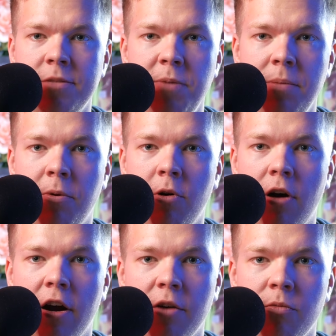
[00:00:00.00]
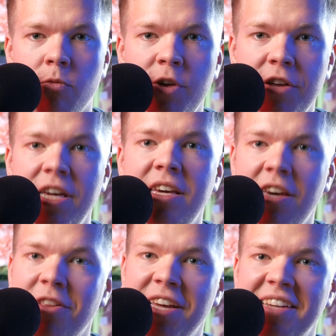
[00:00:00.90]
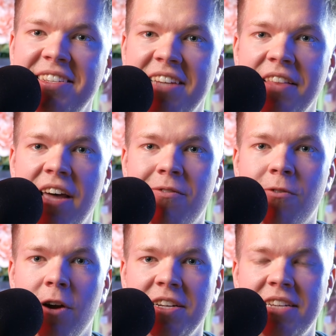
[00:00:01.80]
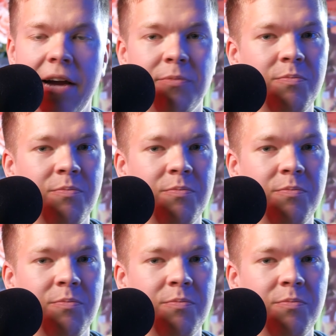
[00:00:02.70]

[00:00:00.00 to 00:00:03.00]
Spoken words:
People are really killing it on that front. I